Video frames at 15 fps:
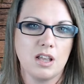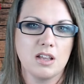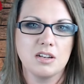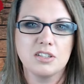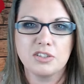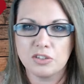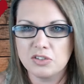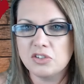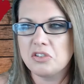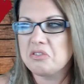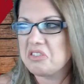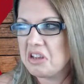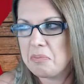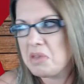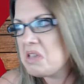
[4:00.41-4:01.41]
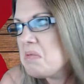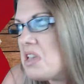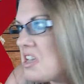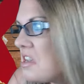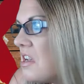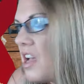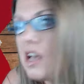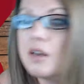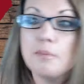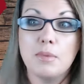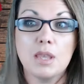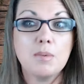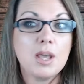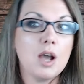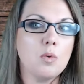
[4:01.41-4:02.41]
and it turns out that maybe
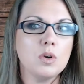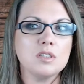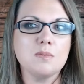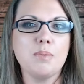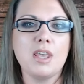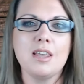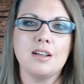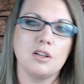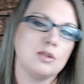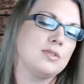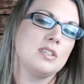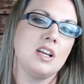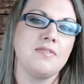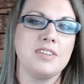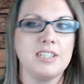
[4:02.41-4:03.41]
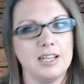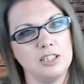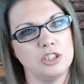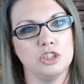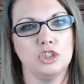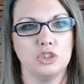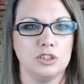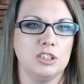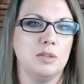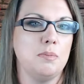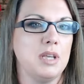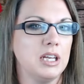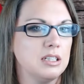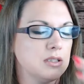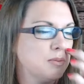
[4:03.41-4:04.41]
maybe I wasn't paying close enough attention during the
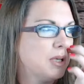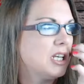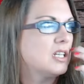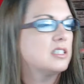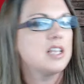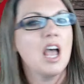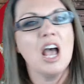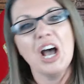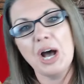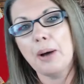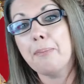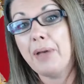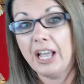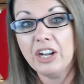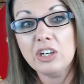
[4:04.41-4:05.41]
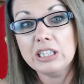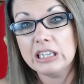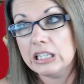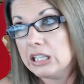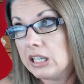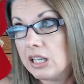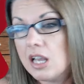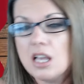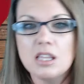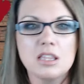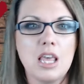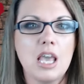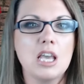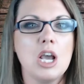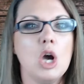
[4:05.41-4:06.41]
meetings because apparently
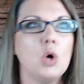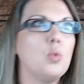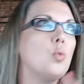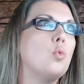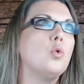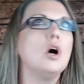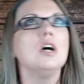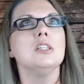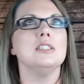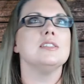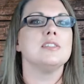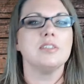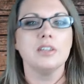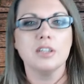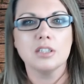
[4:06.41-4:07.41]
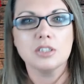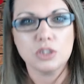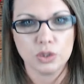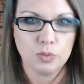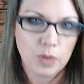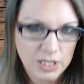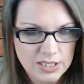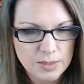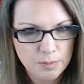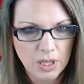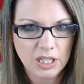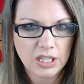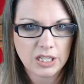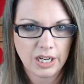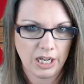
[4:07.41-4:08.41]
they want to raise
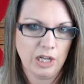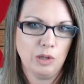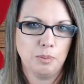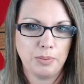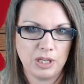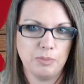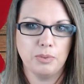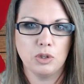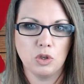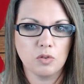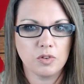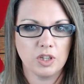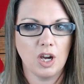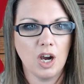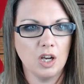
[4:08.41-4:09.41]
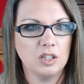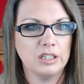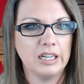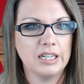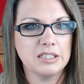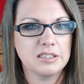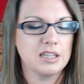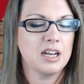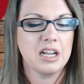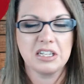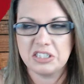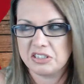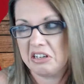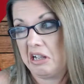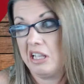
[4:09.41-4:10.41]
money to help people over the holidays and I
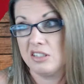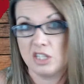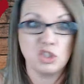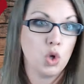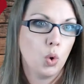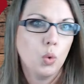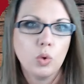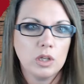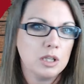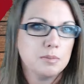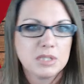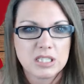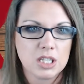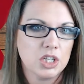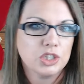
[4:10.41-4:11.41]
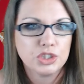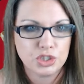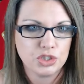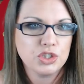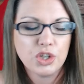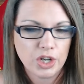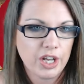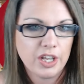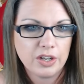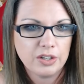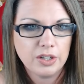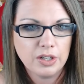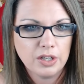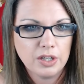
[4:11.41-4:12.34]
just I guess I totally misunderstood.